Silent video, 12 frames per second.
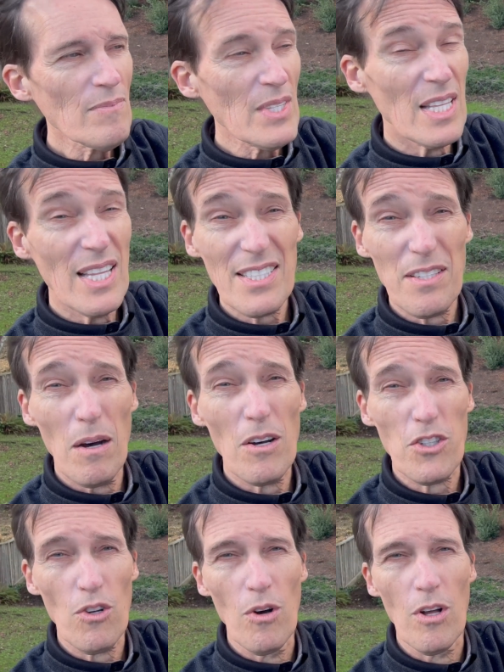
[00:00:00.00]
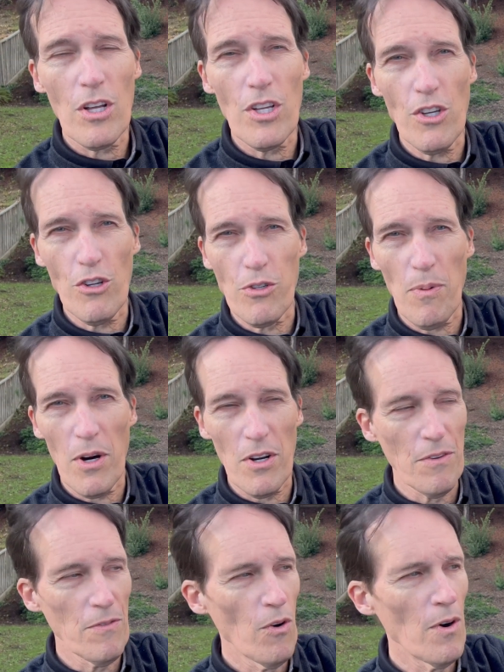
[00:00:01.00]
That's also a huge part of the
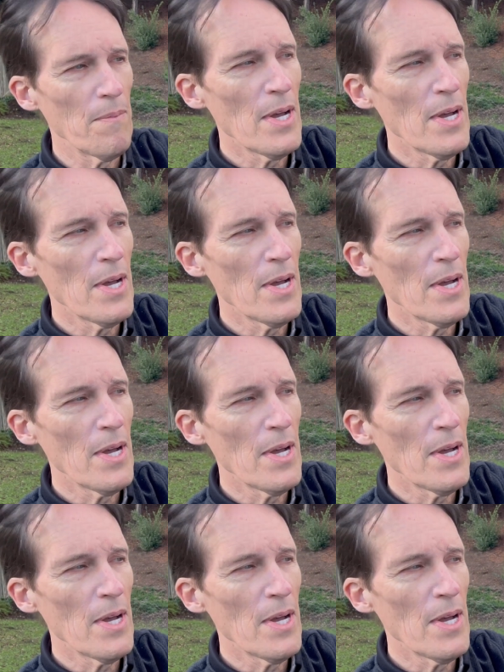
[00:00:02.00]
form.